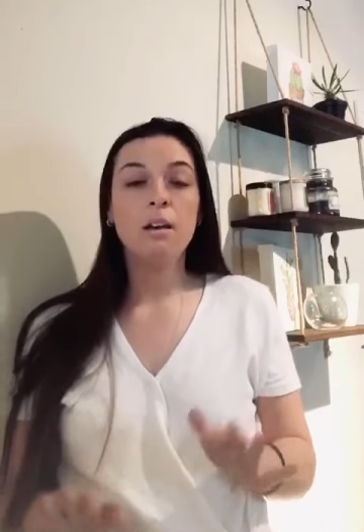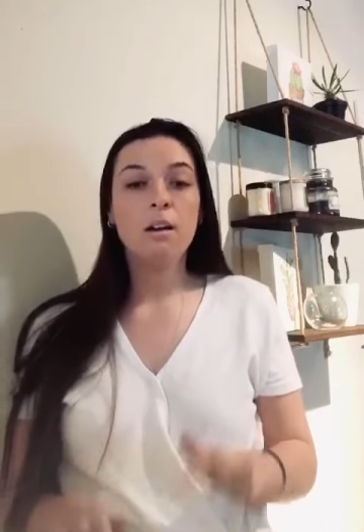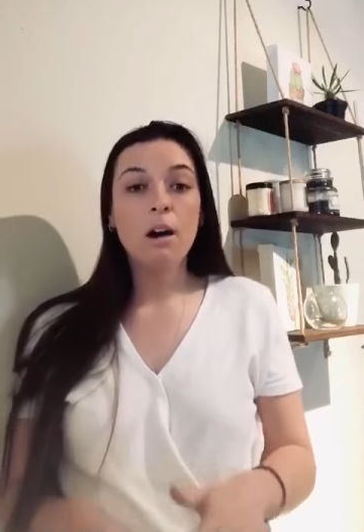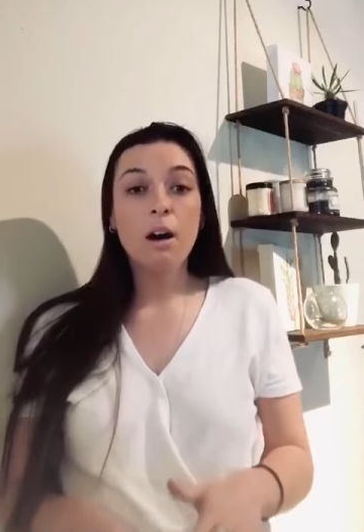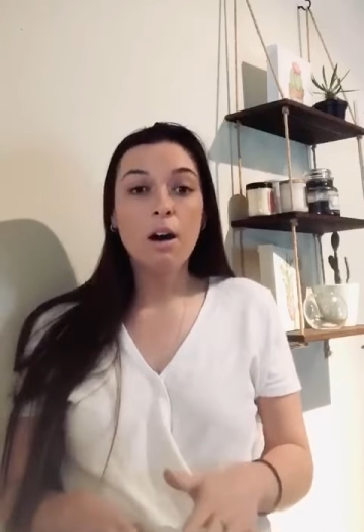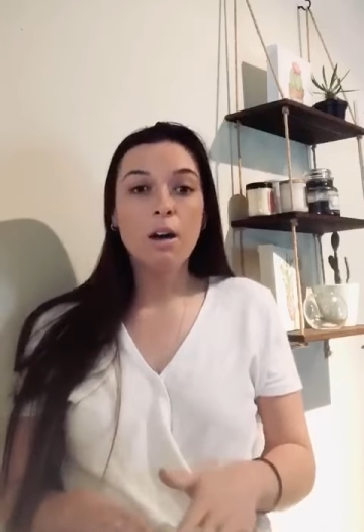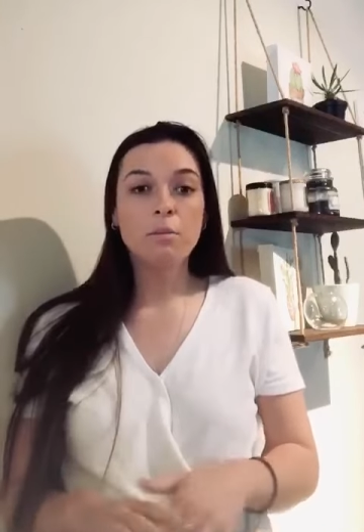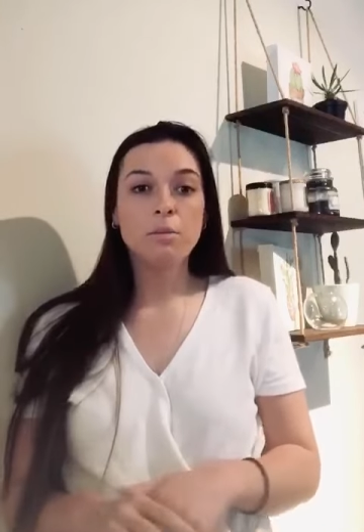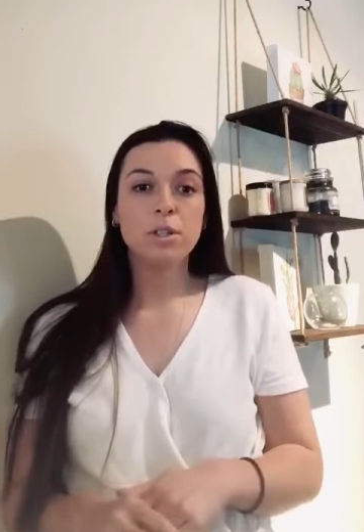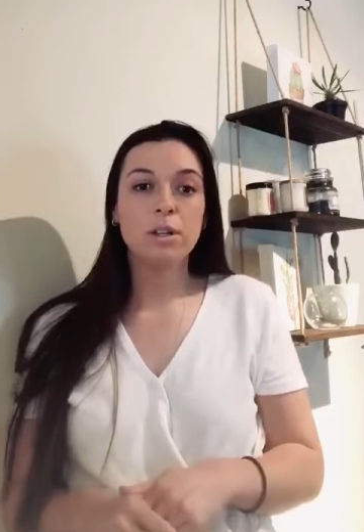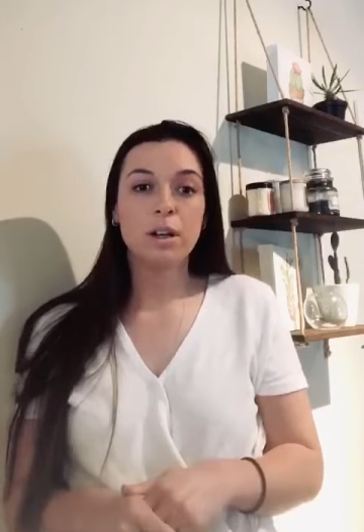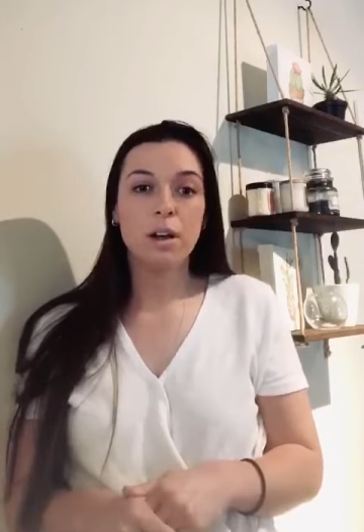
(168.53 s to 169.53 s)
calm
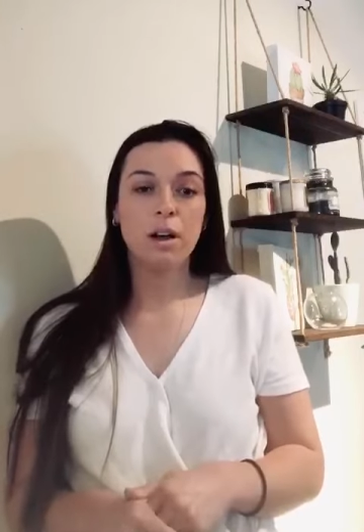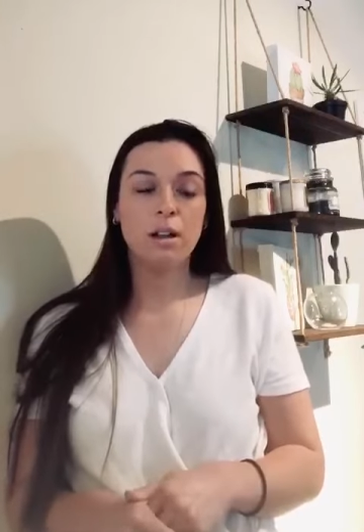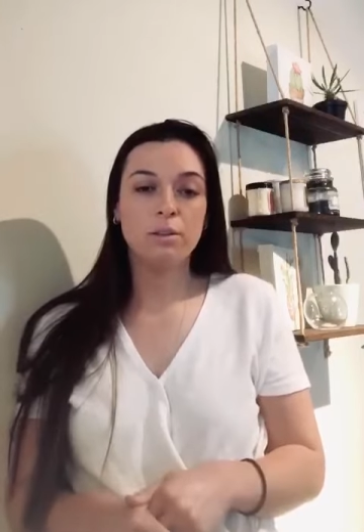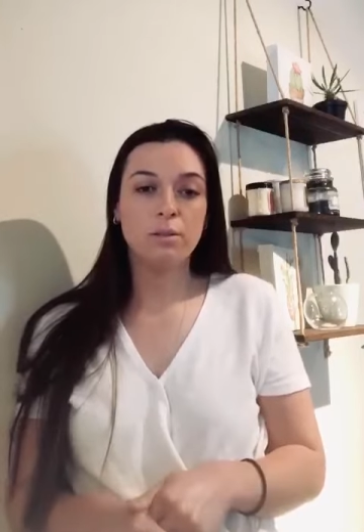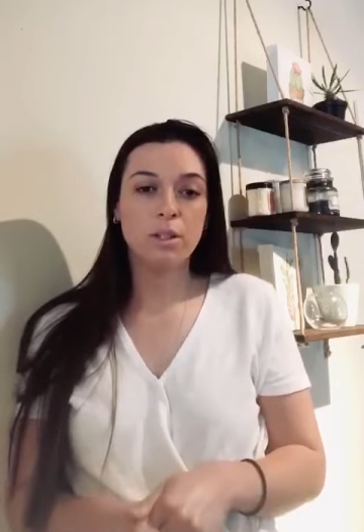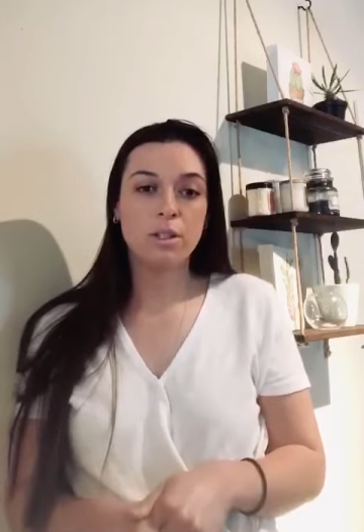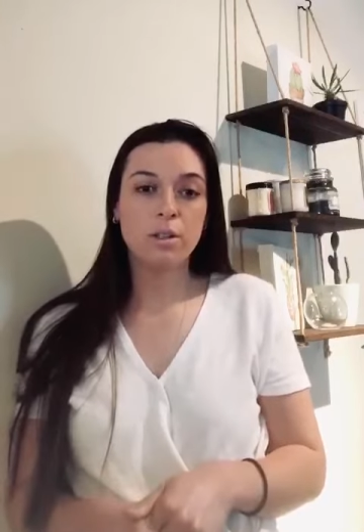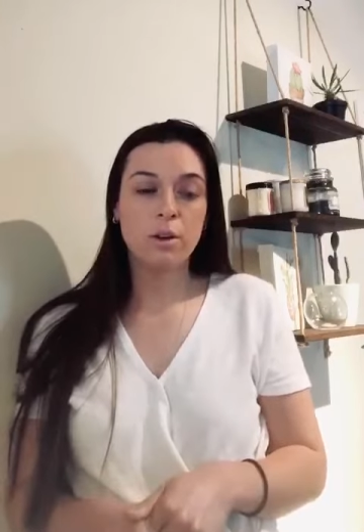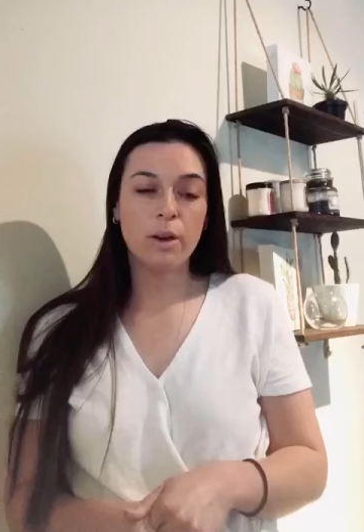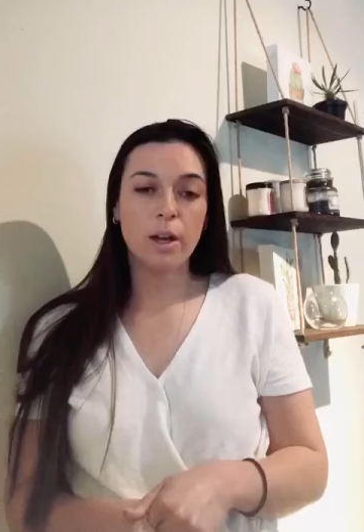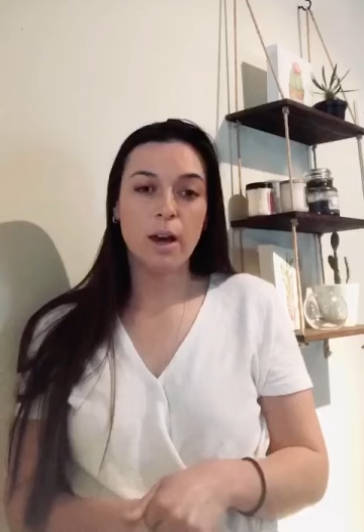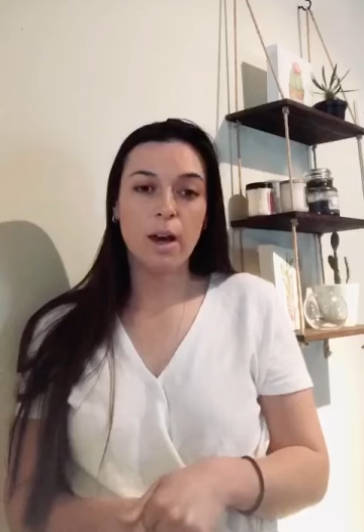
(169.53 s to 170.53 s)
during all of what's
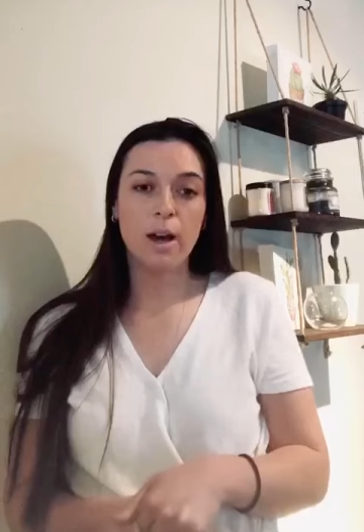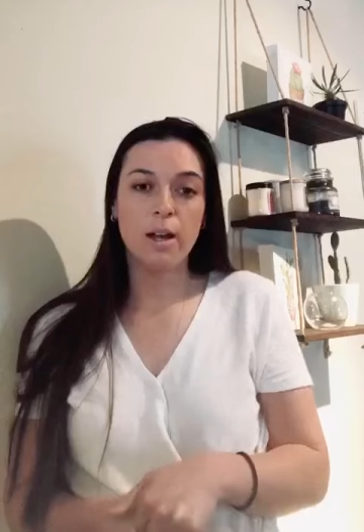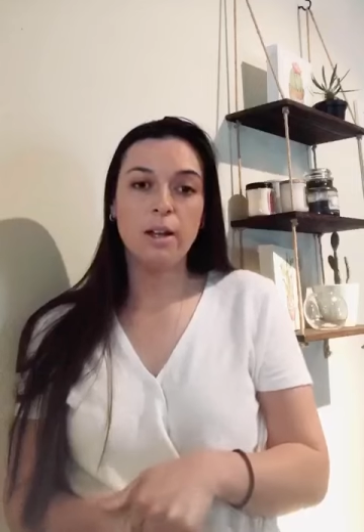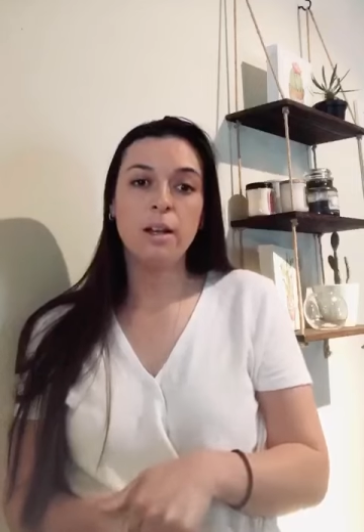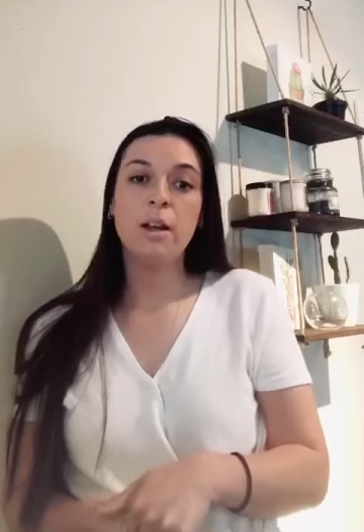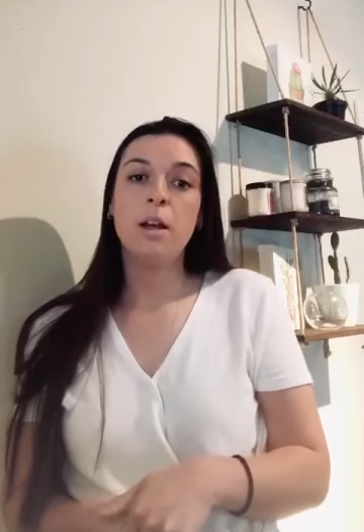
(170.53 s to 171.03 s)
going on.